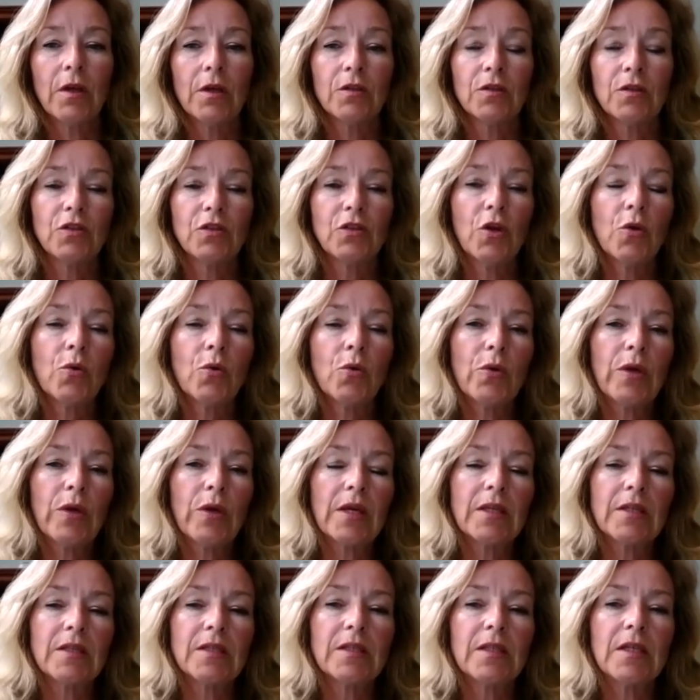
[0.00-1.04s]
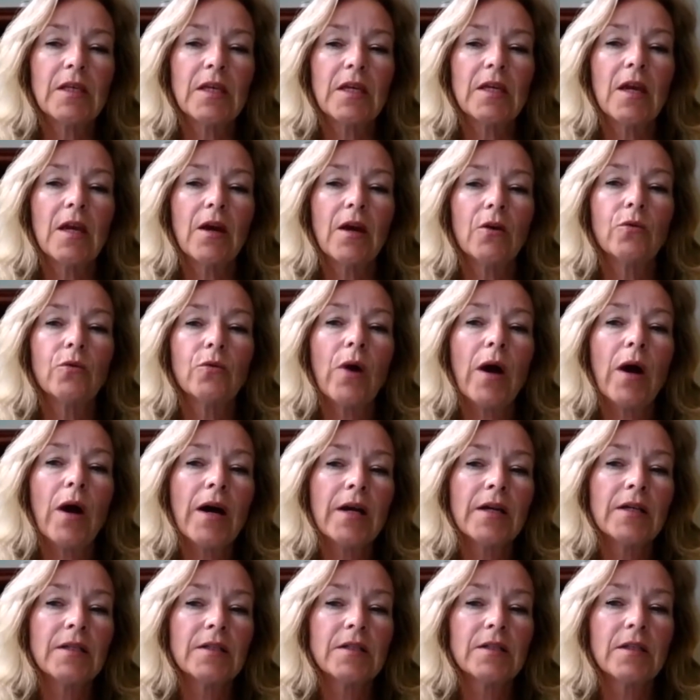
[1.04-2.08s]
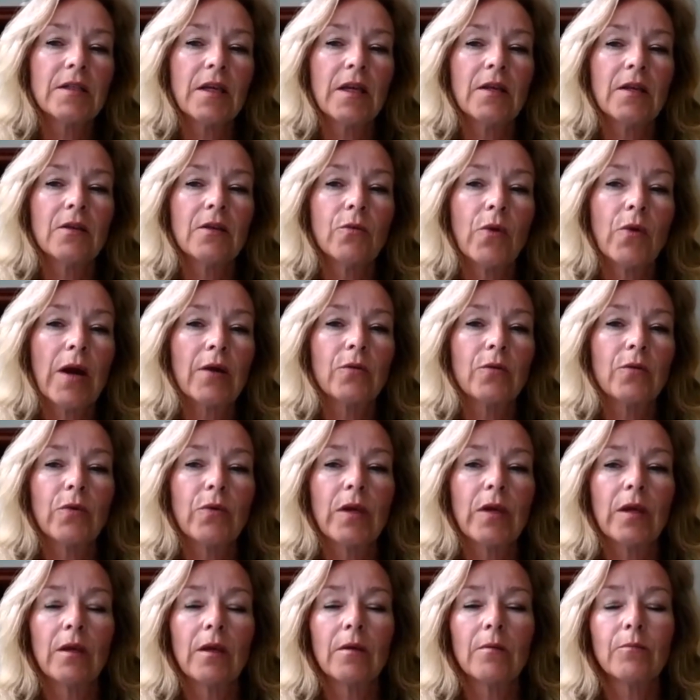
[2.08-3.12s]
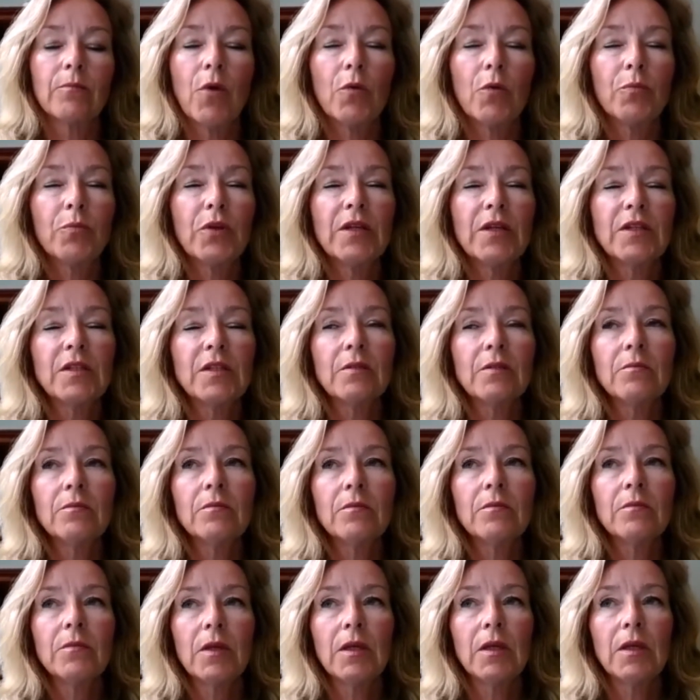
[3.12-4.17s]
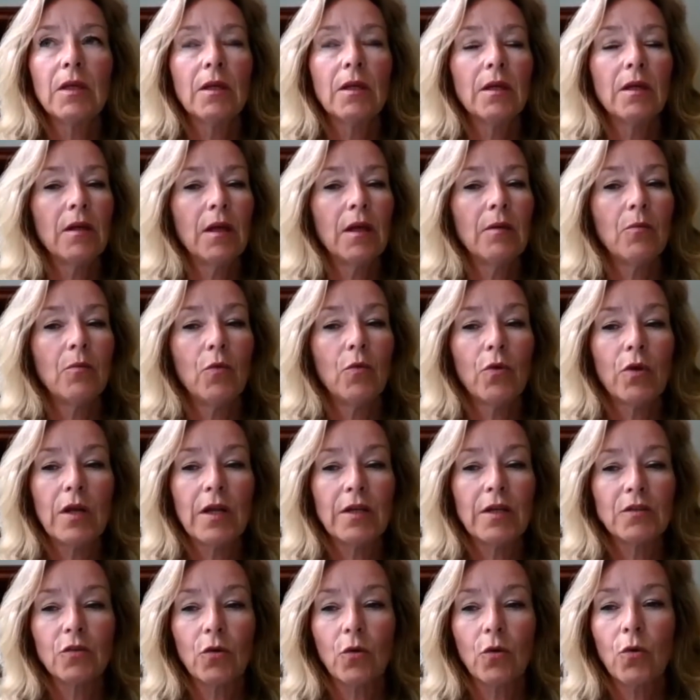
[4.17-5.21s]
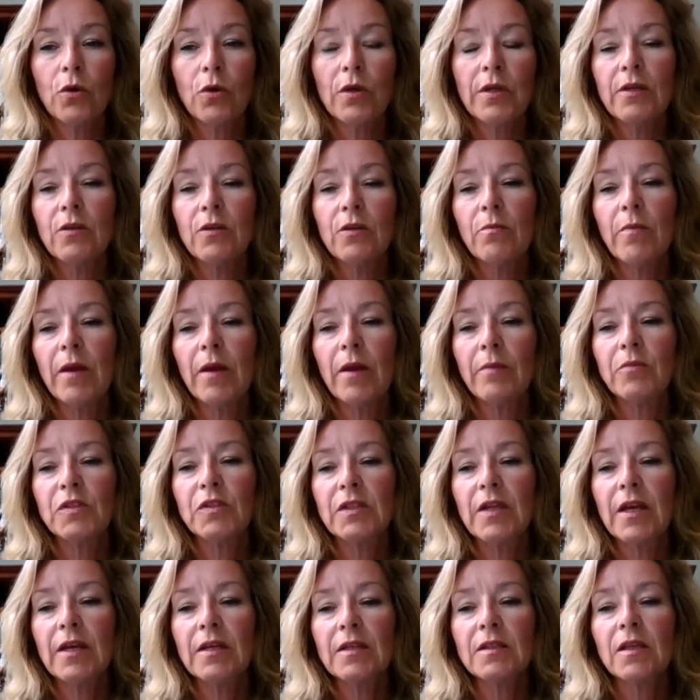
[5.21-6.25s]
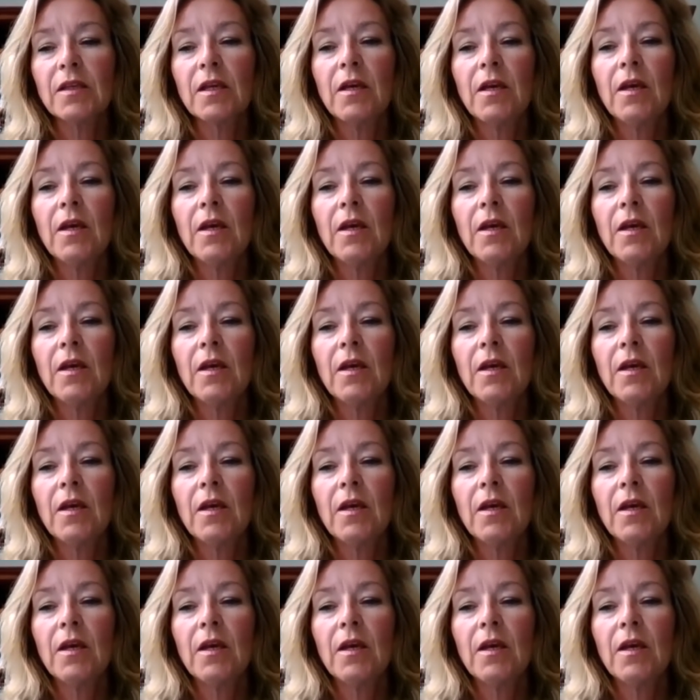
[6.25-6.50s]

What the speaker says: So we can see a rise in right-wing populism in more or less all EU member states,